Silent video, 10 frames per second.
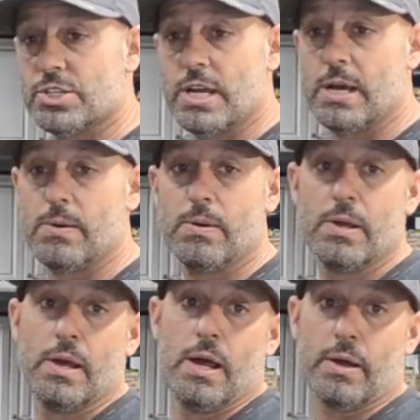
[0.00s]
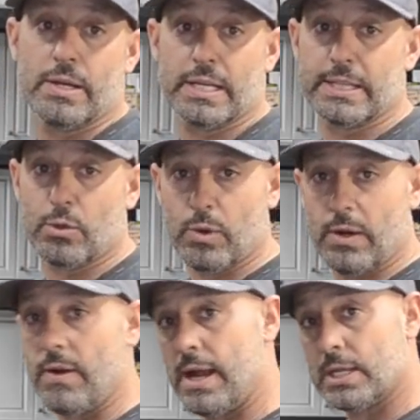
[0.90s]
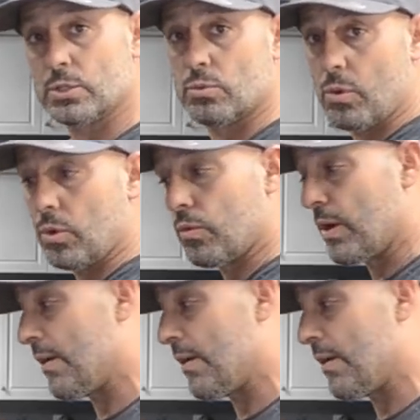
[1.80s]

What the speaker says: now. I'm going to get the rear axle, roll the rear